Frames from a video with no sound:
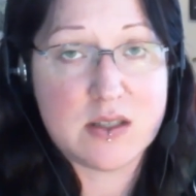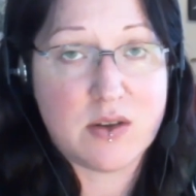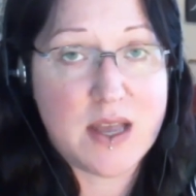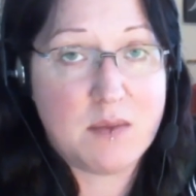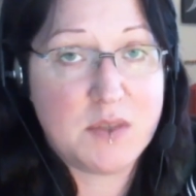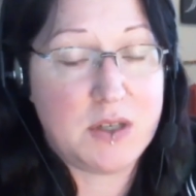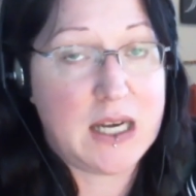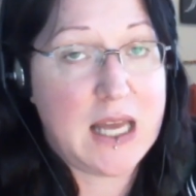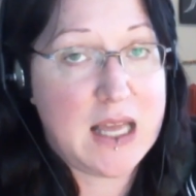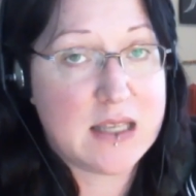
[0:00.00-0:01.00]
So I am doing a
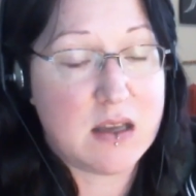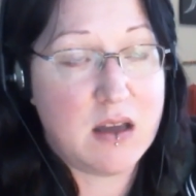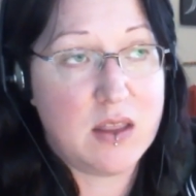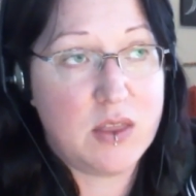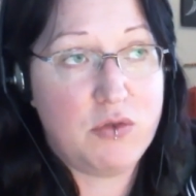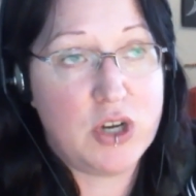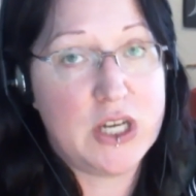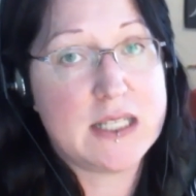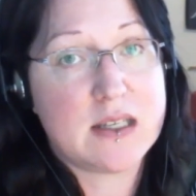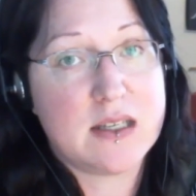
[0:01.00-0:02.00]
class on the
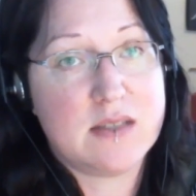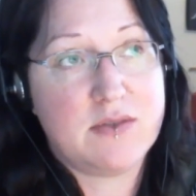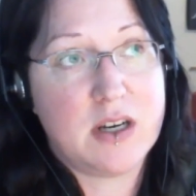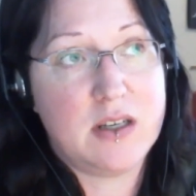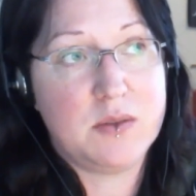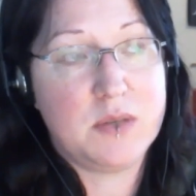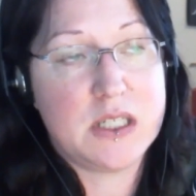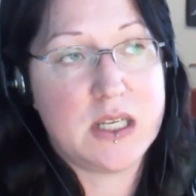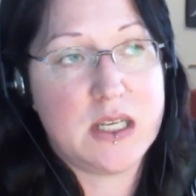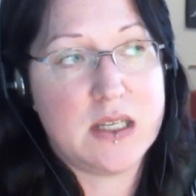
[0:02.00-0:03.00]
Royal Sites of Ireland,
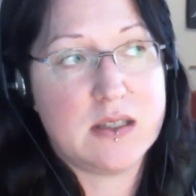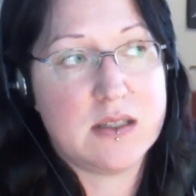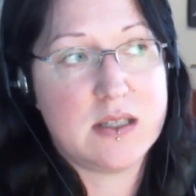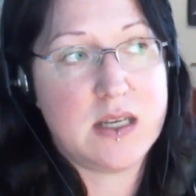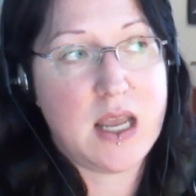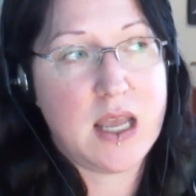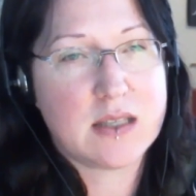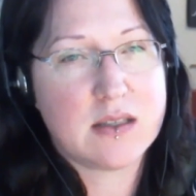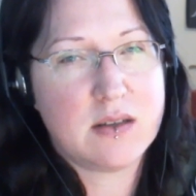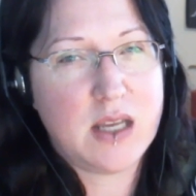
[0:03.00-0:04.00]
which is
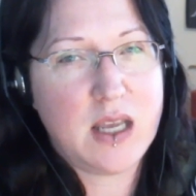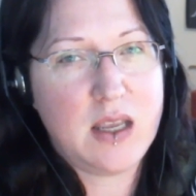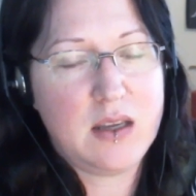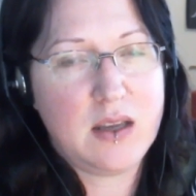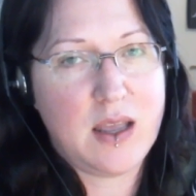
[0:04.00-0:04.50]
next Sunday,